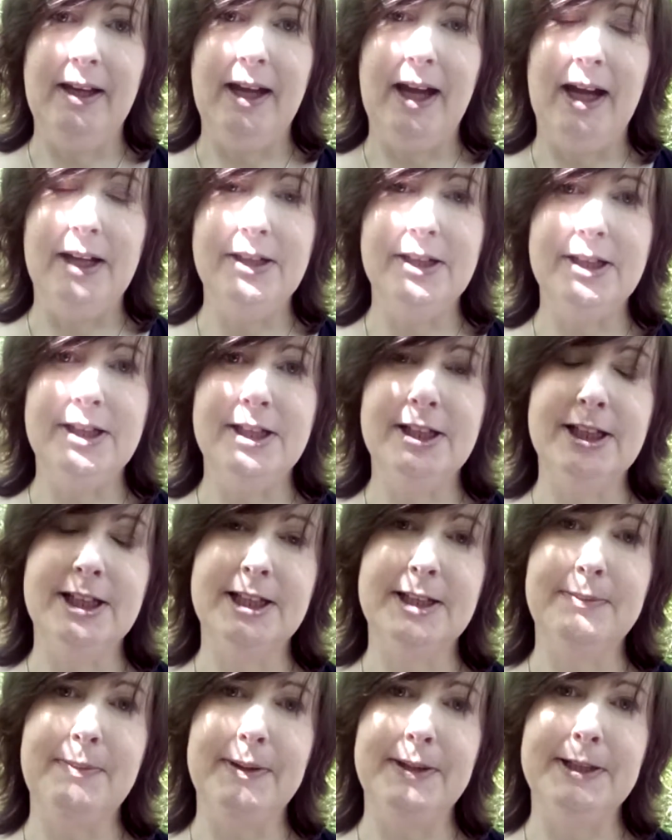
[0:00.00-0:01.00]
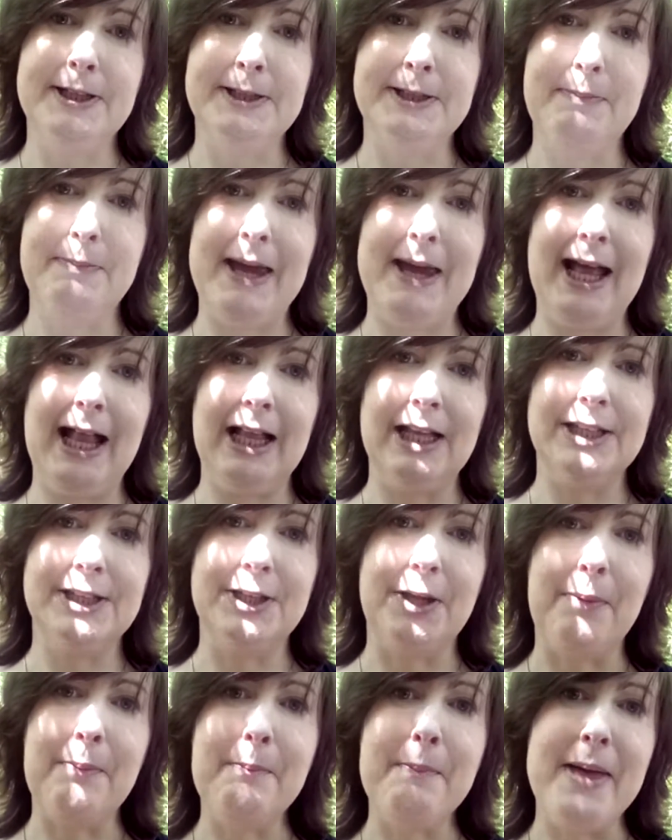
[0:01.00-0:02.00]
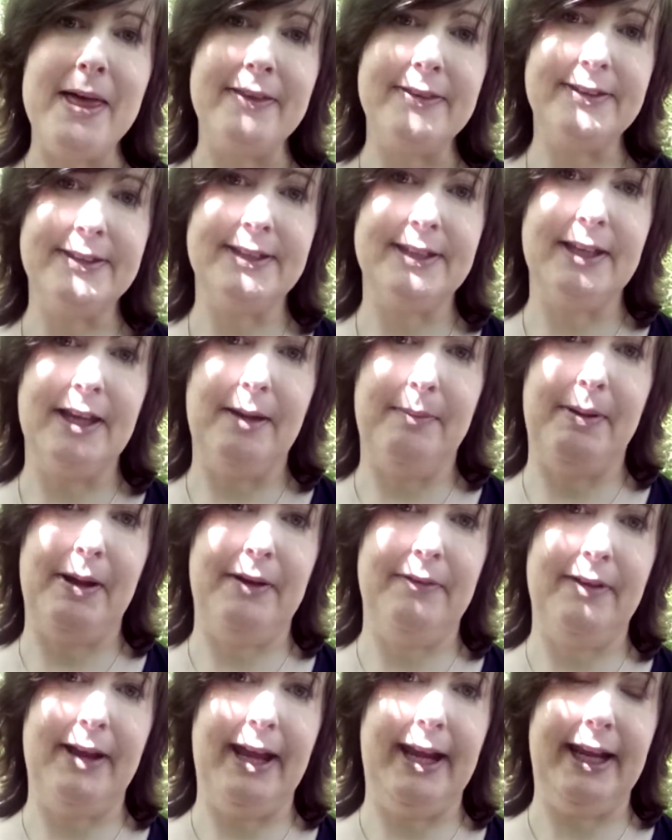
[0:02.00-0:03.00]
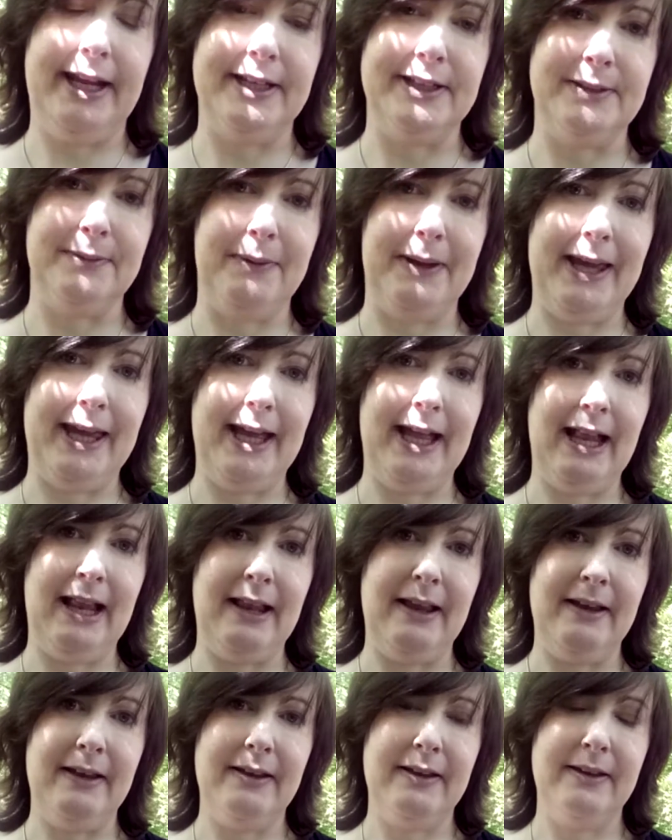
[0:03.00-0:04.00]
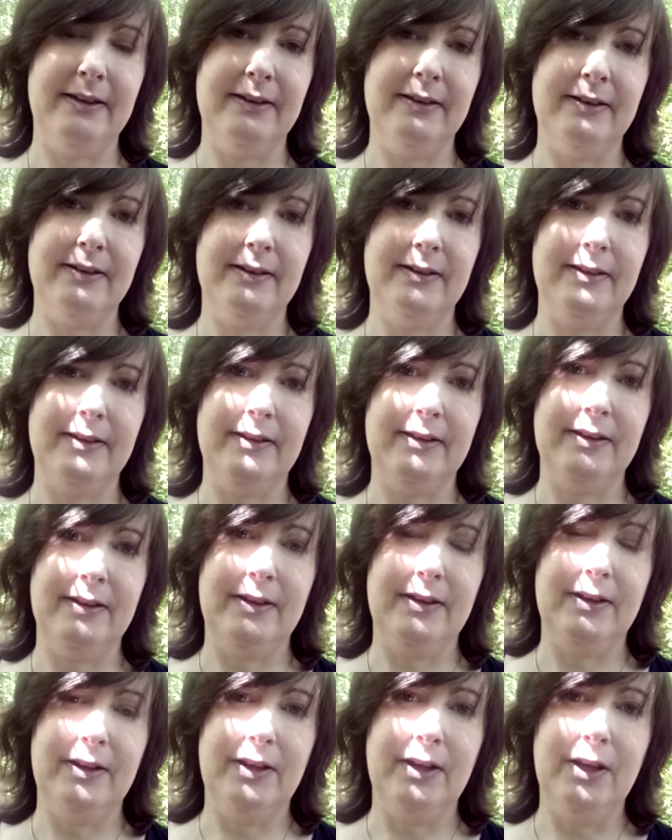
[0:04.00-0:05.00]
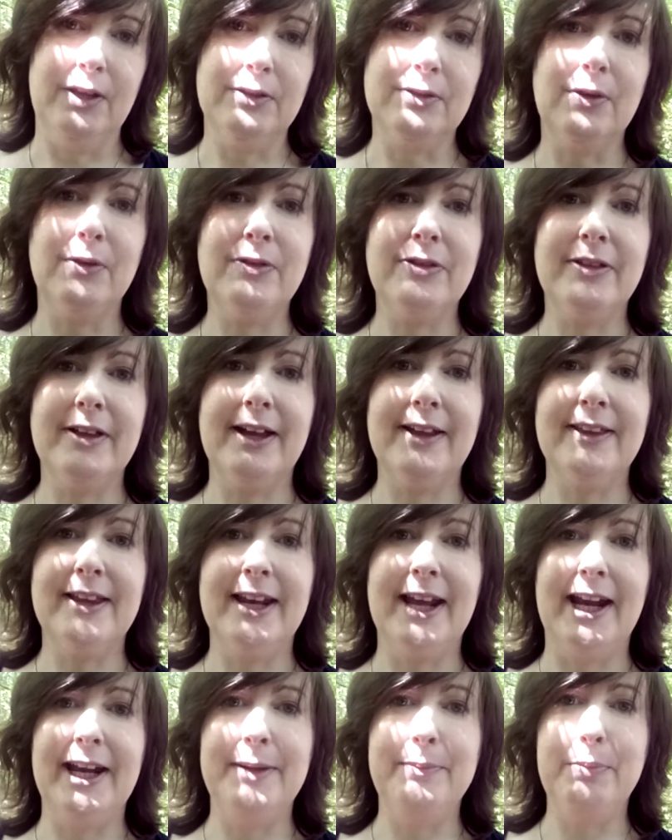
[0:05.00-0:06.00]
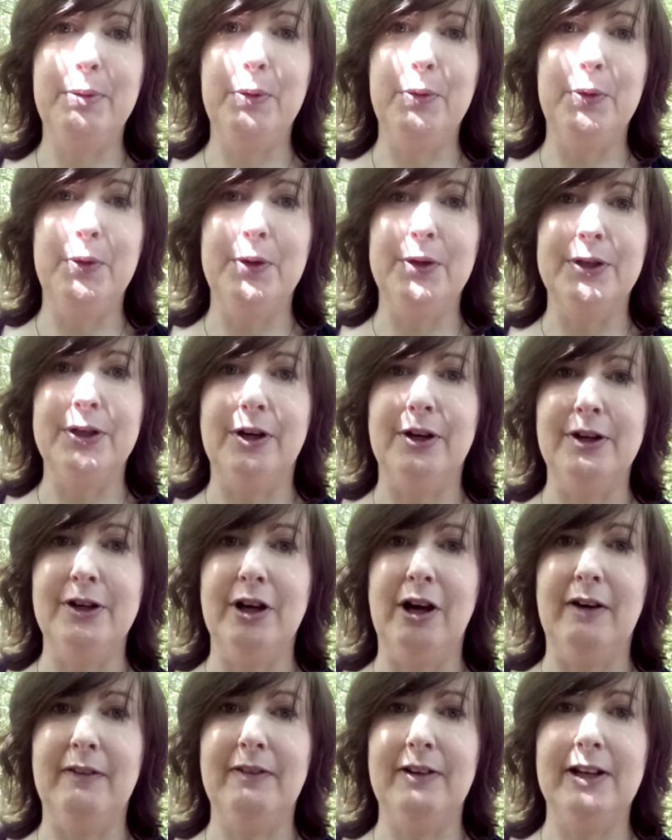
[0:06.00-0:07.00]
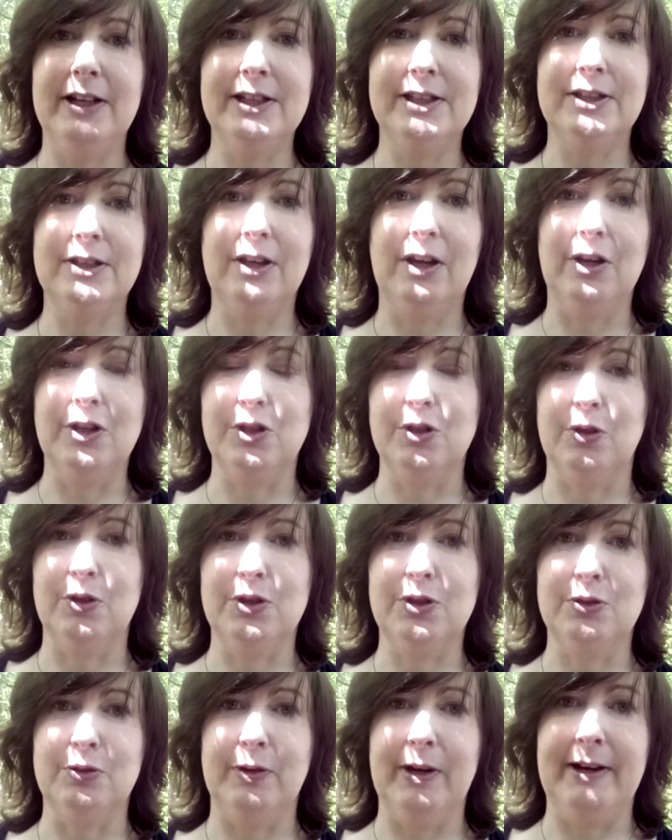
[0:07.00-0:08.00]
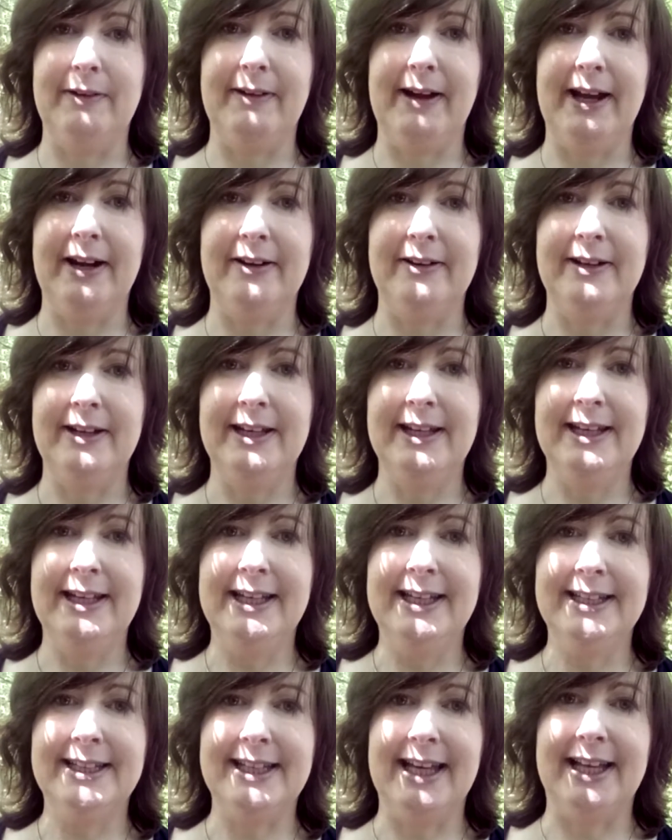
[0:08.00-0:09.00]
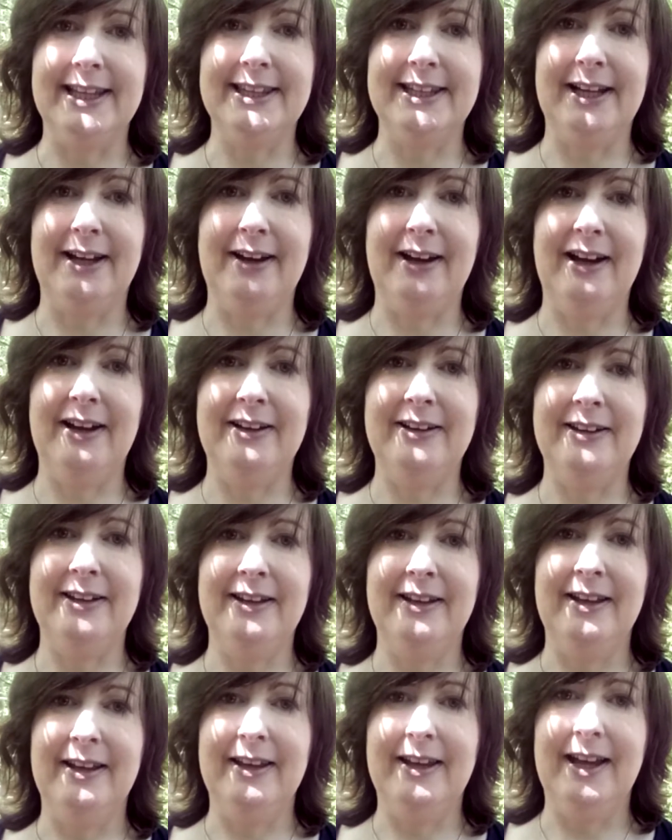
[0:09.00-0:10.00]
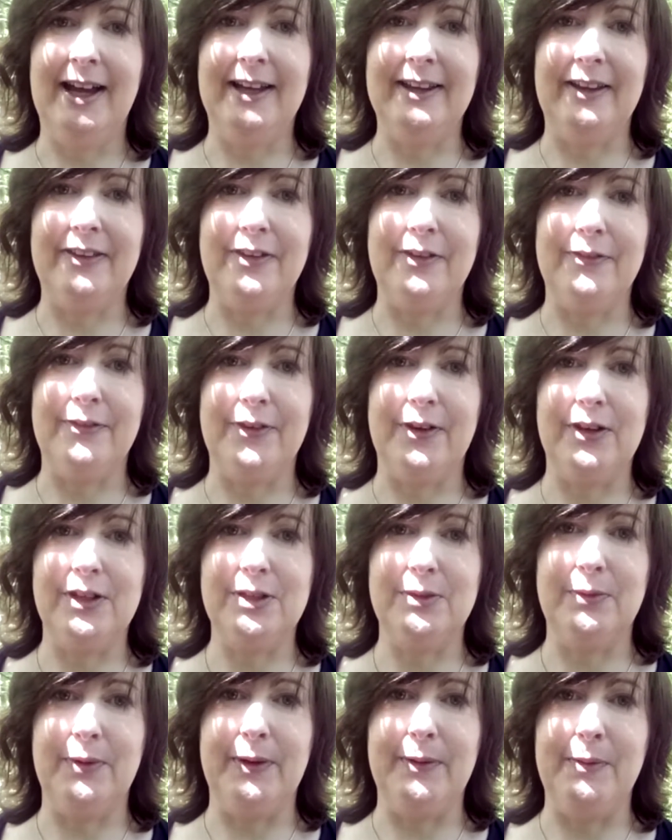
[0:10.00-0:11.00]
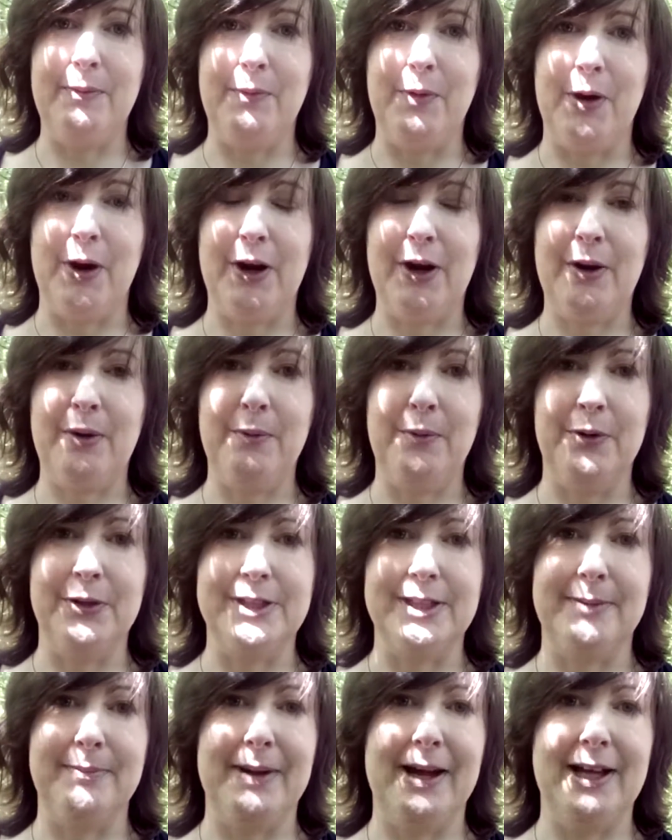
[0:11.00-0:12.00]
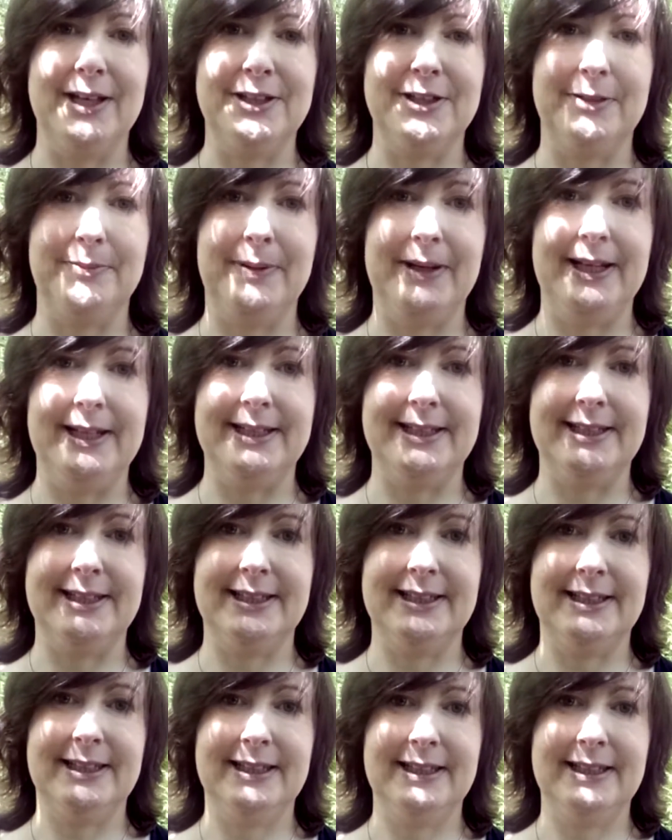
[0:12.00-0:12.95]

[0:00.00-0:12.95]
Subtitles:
And just to dispel some myths about writing as well. Don't think that any poet or novelist or short story writer sat down and that their first work was a masterpiece.